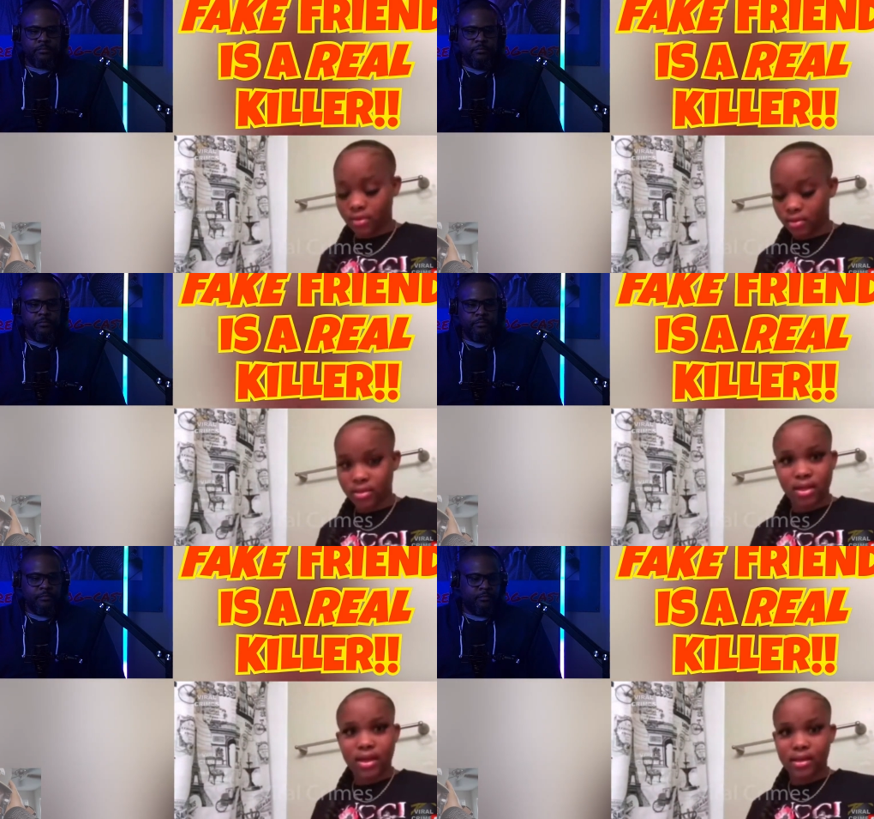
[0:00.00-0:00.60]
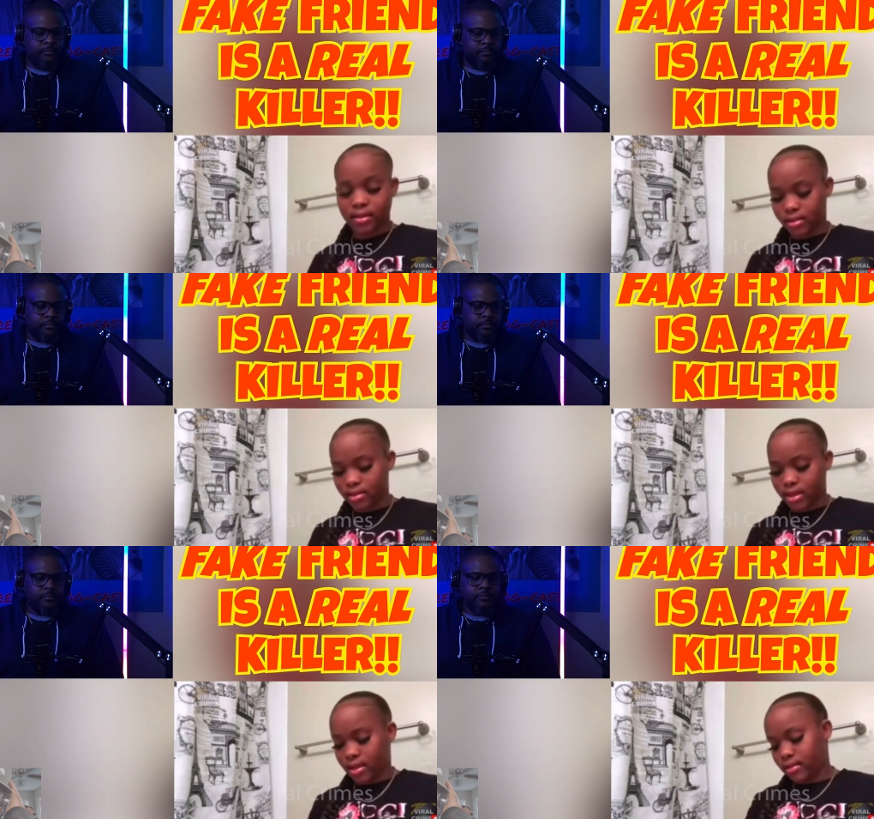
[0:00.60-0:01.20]
Speaker 1: as why i die
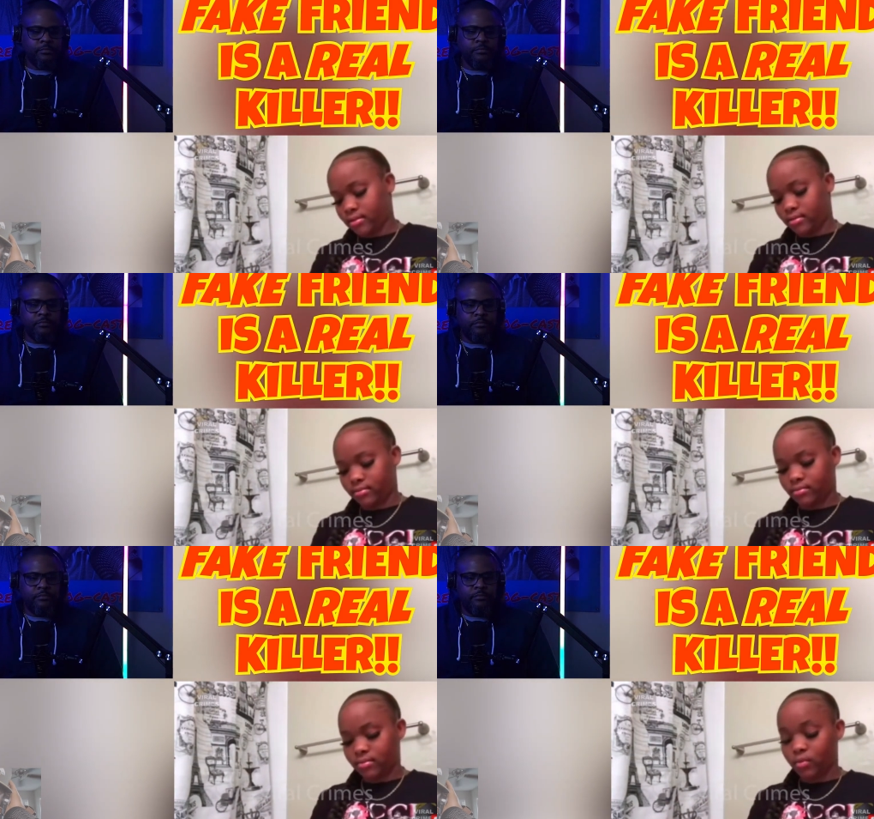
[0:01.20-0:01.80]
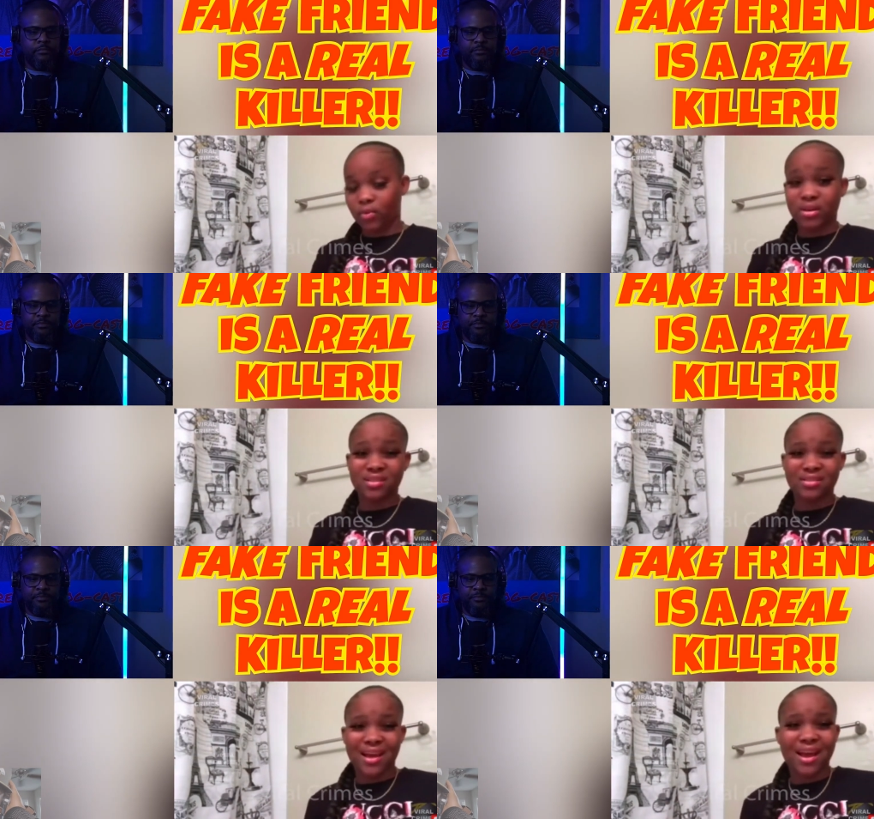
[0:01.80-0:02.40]
because like
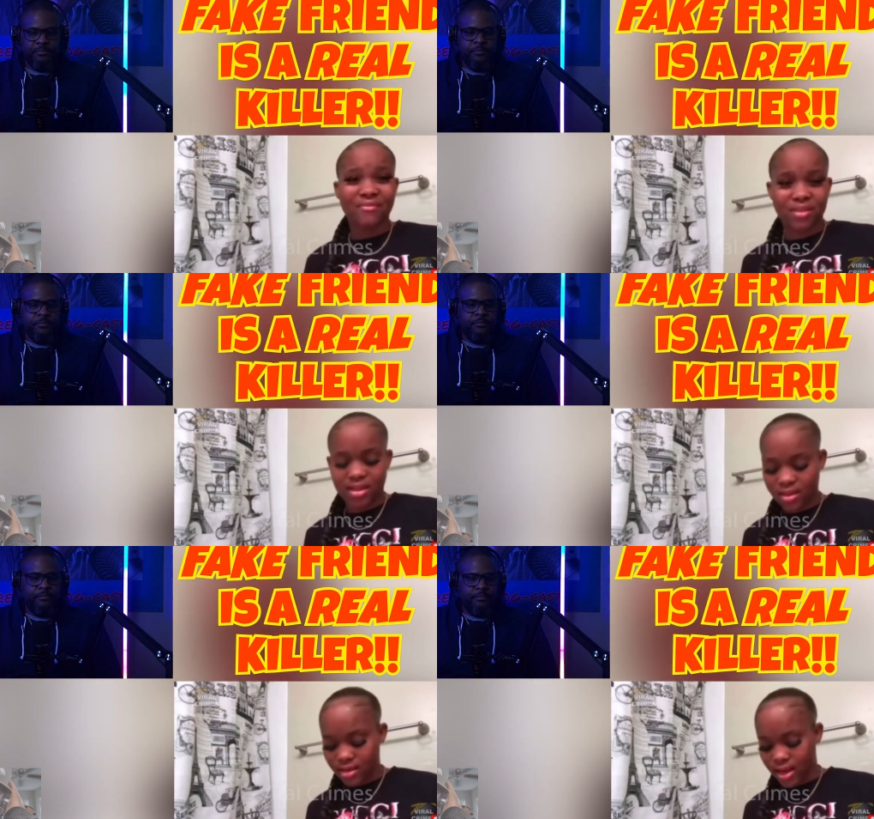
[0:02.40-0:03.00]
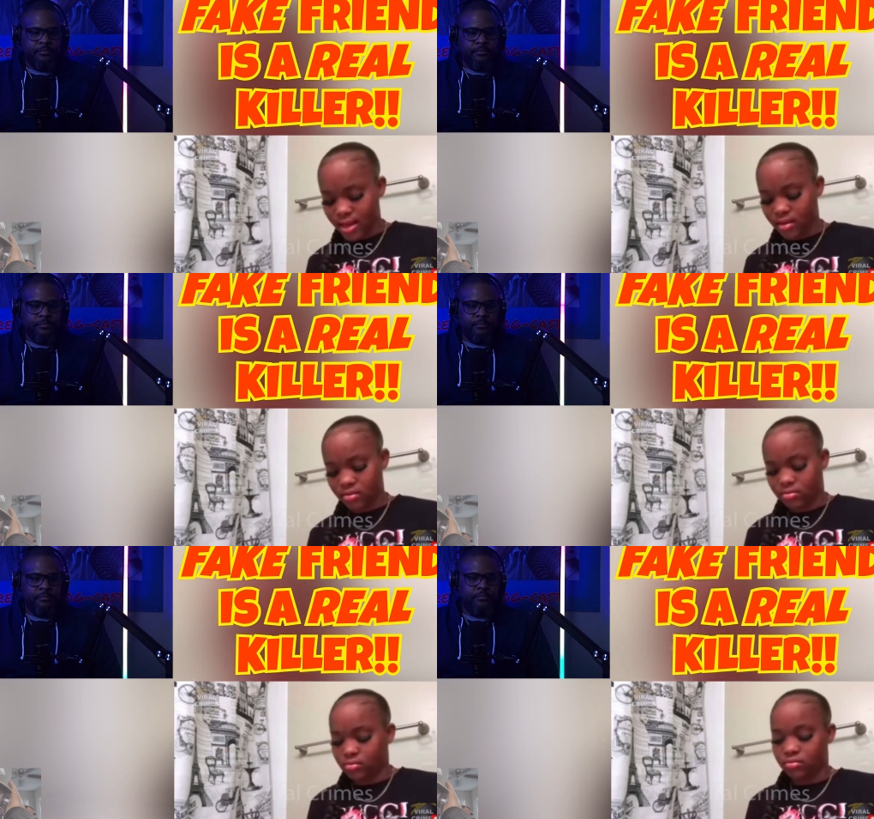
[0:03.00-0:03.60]
worse i have a kid
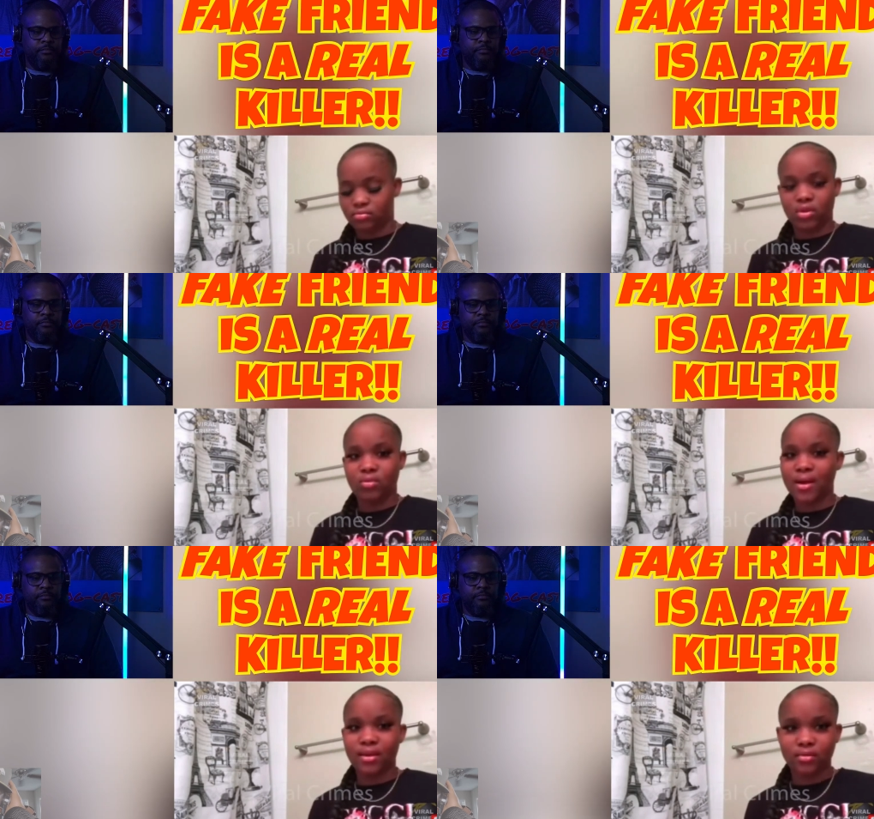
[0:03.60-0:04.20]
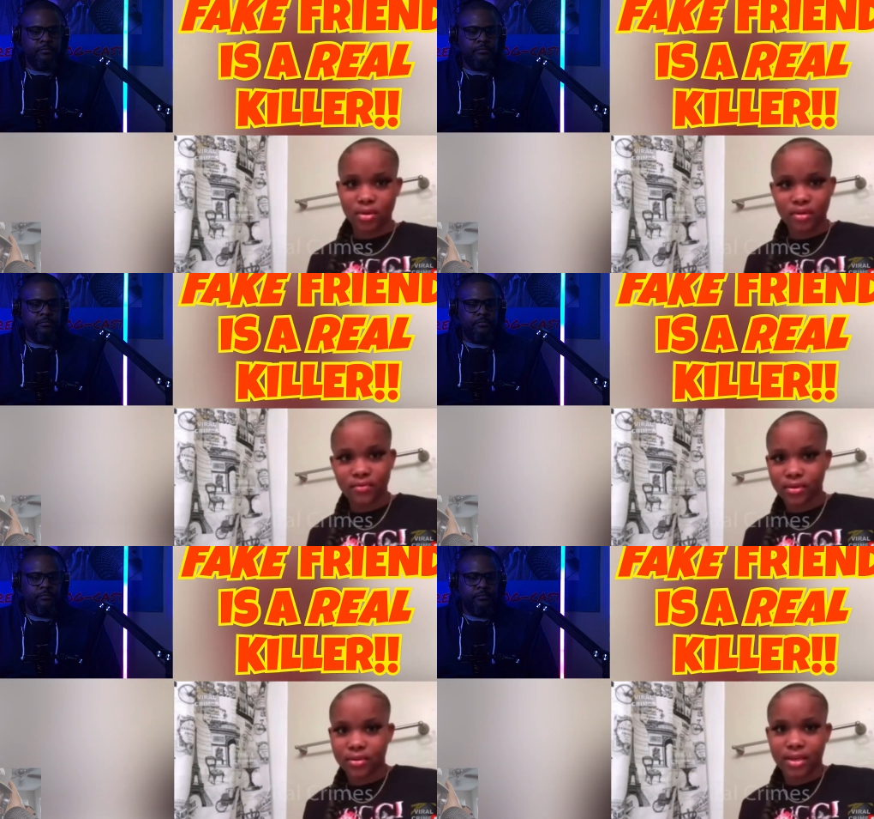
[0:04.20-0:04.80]
like nobody gonna
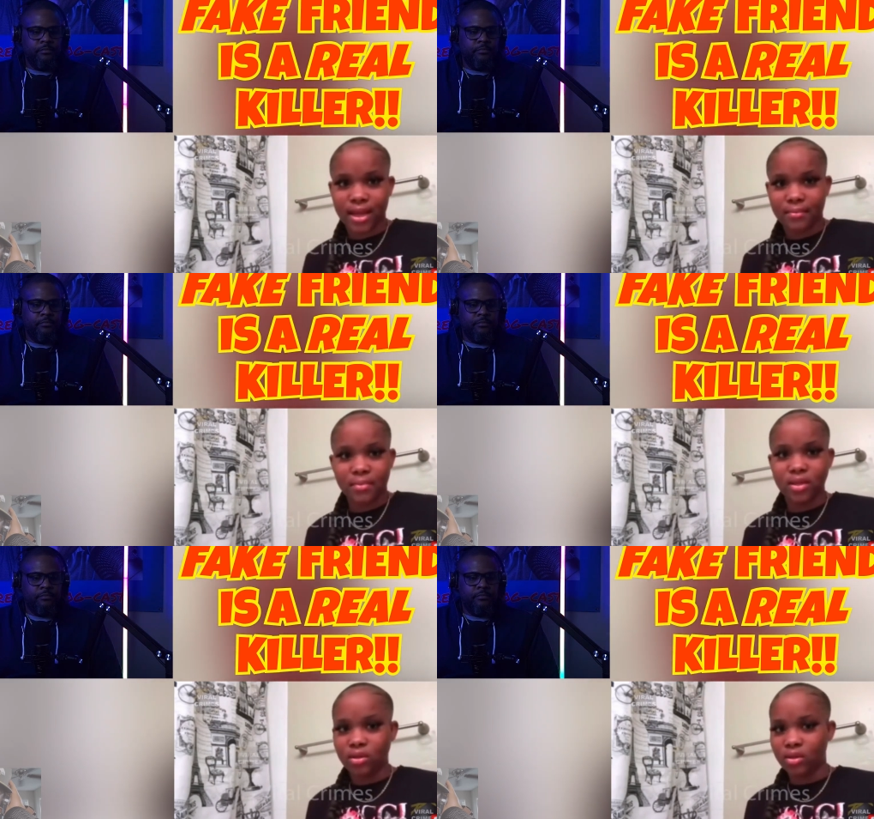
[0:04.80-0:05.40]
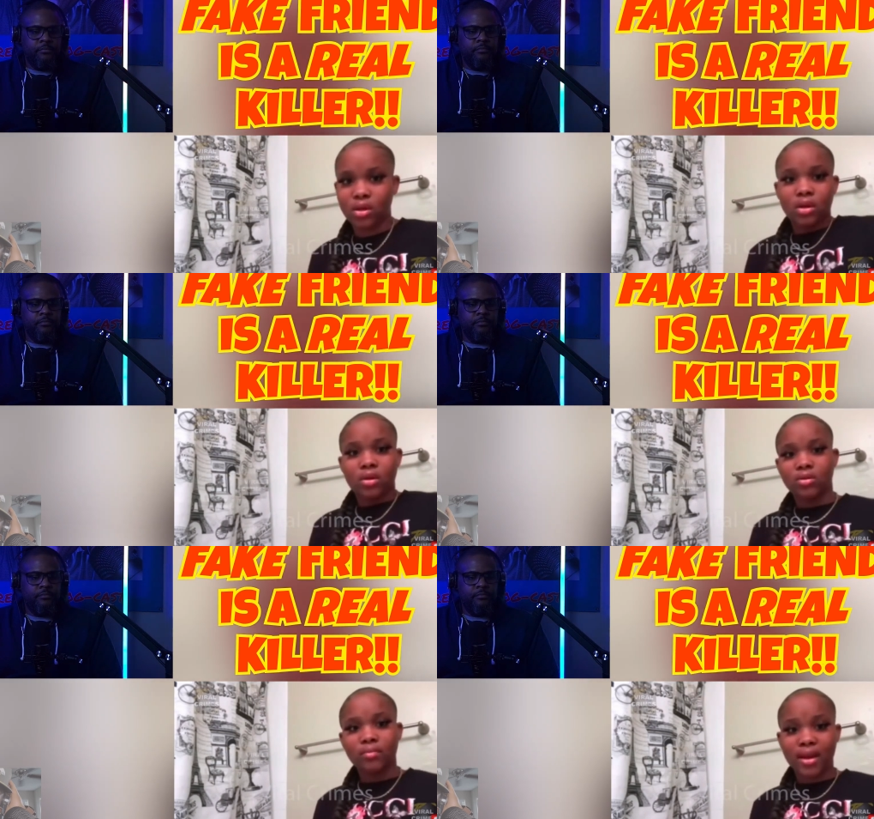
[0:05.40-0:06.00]
love her like me
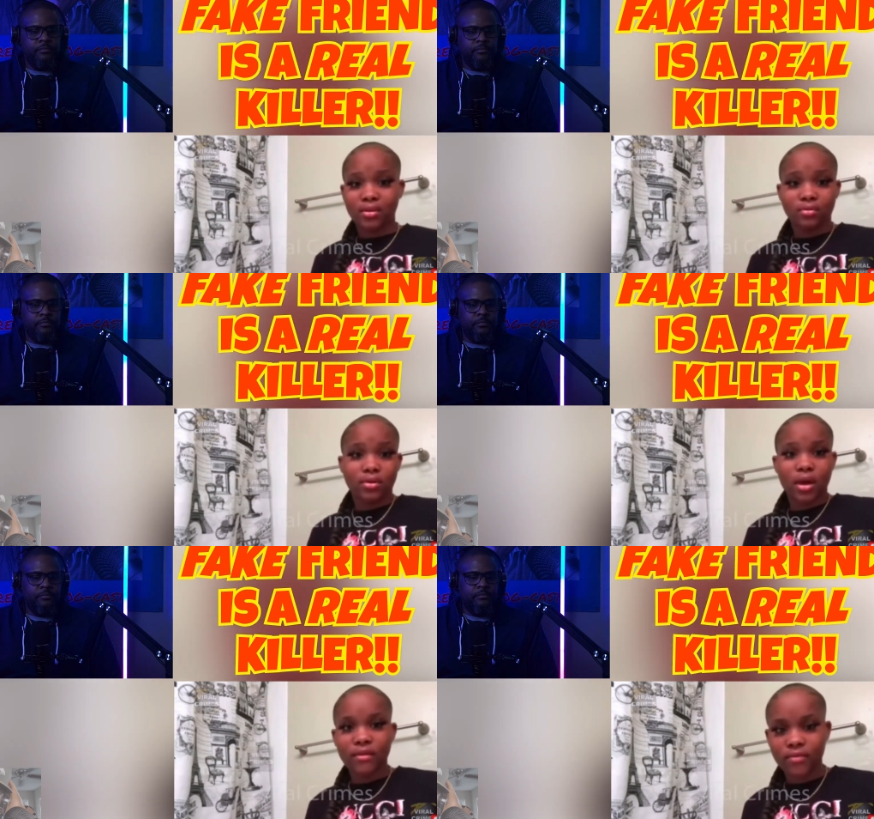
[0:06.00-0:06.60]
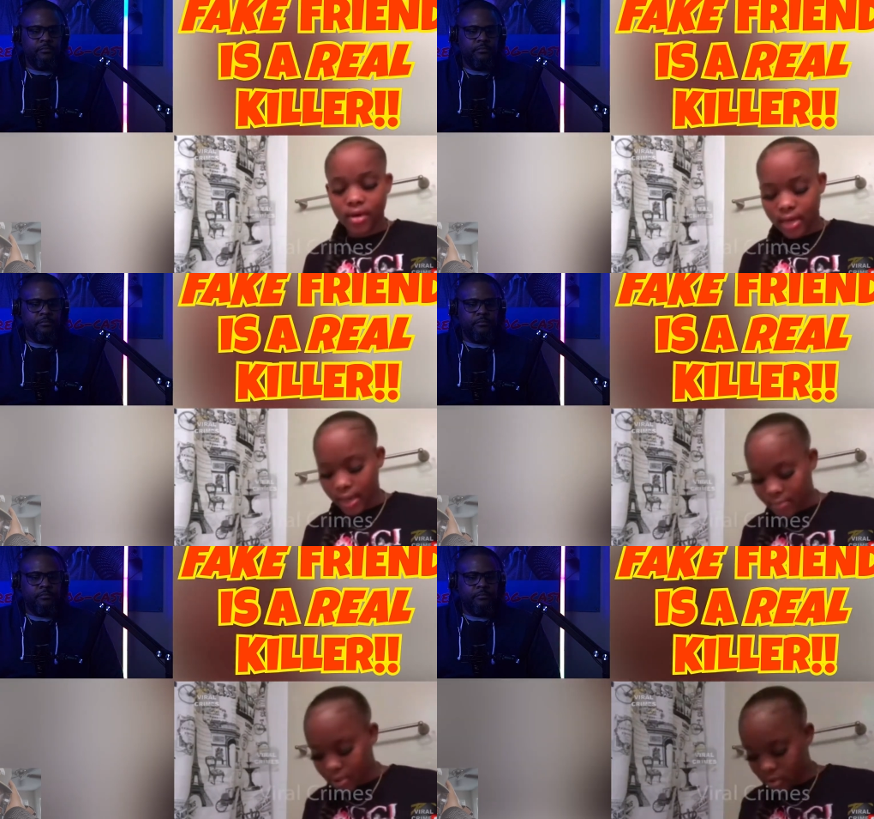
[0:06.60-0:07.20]
nobody gonna look out for her like